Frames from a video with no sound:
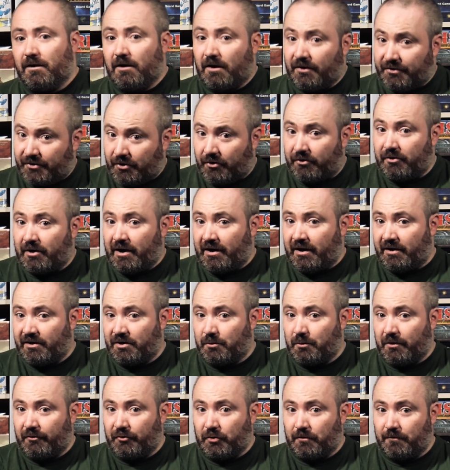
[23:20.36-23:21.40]
On the other hand,
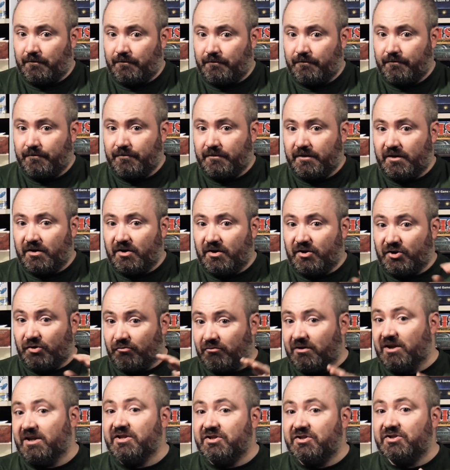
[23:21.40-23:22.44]
however, the
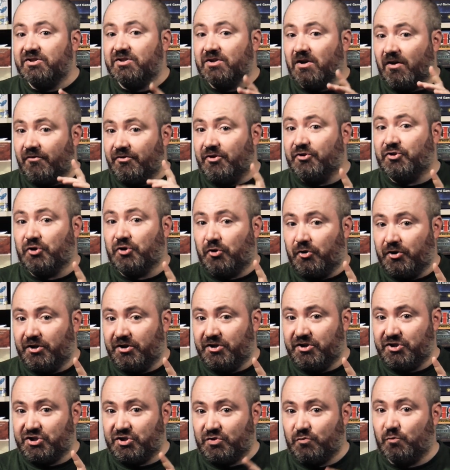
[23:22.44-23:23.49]
release of the 3rd
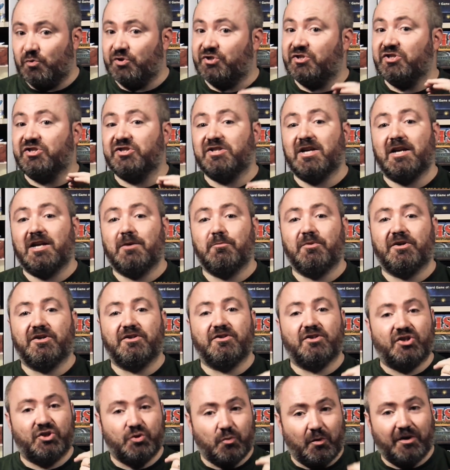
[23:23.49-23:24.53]
edition was to
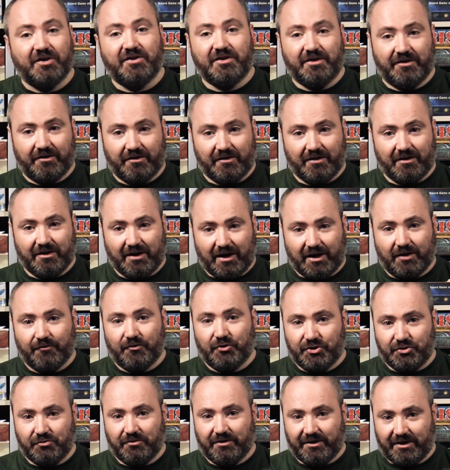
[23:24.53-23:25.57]
celebrate the 20th
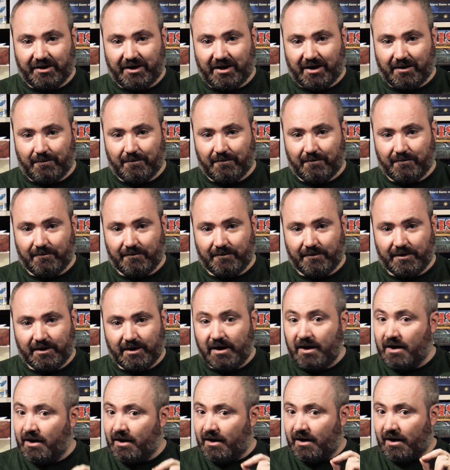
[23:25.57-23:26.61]
anniversary of the game,
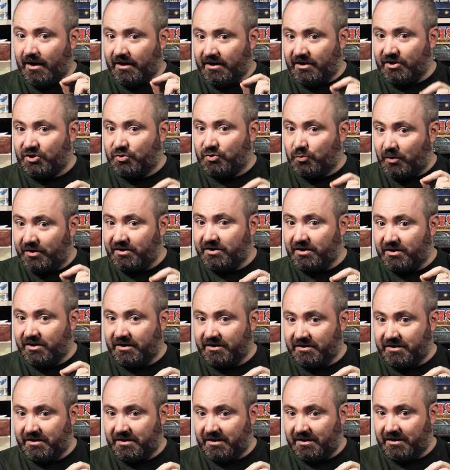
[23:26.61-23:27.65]
and in
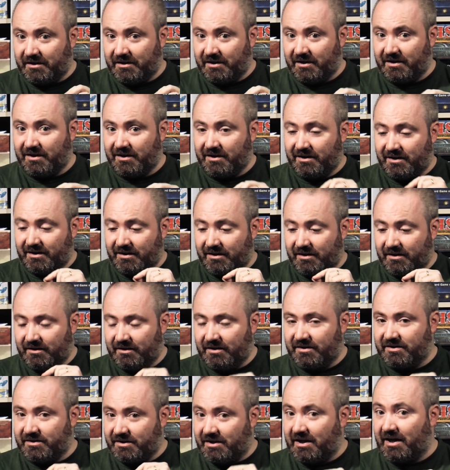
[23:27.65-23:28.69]
2019
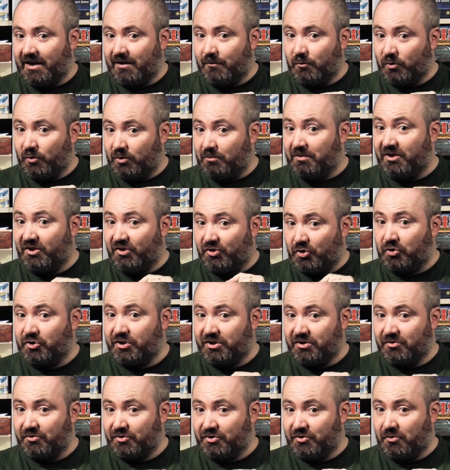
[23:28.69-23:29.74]
this game will be
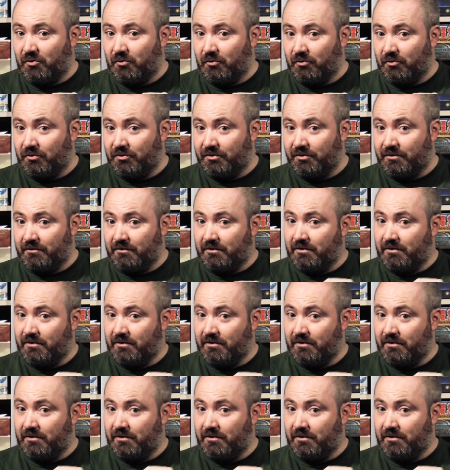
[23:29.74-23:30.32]
30 years old.